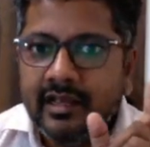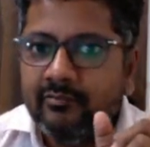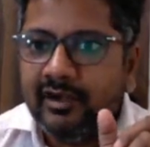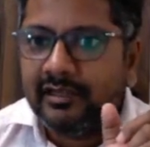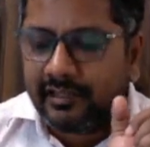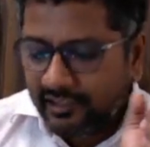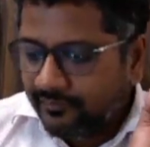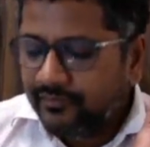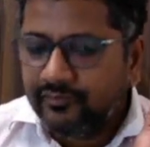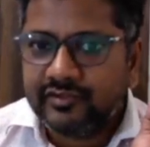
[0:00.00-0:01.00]
But if
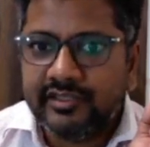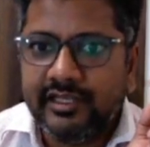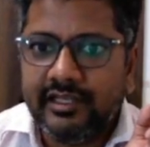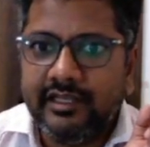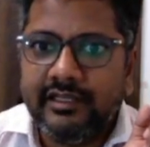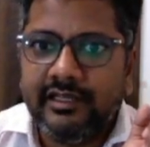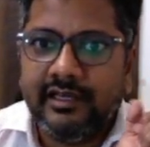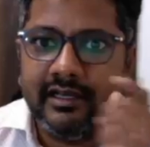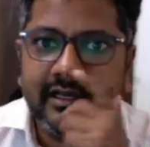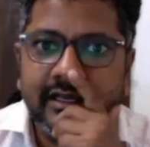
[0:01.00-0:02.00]
you see
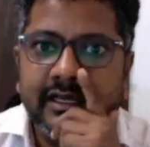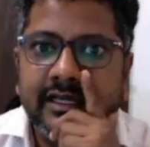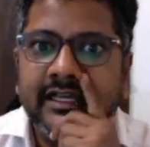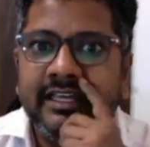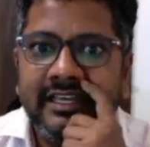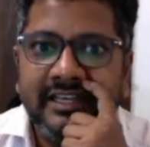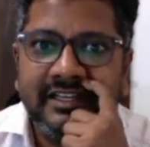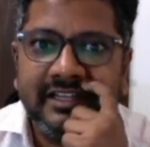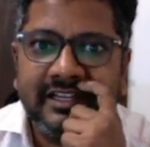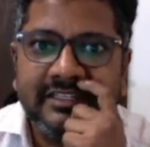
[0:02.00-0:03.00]

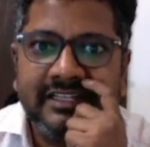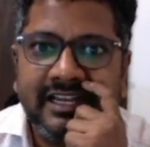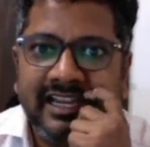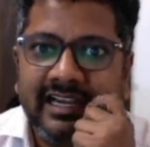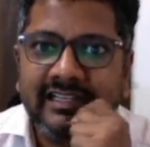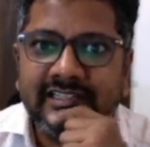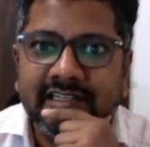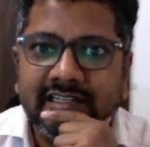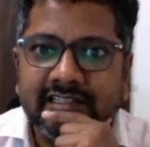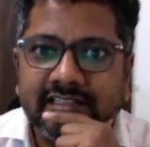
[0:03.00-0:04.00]
here in the lattice
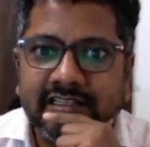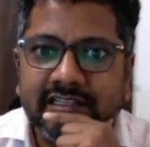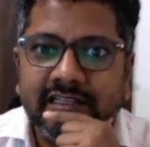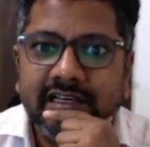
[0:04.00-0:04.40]
energy,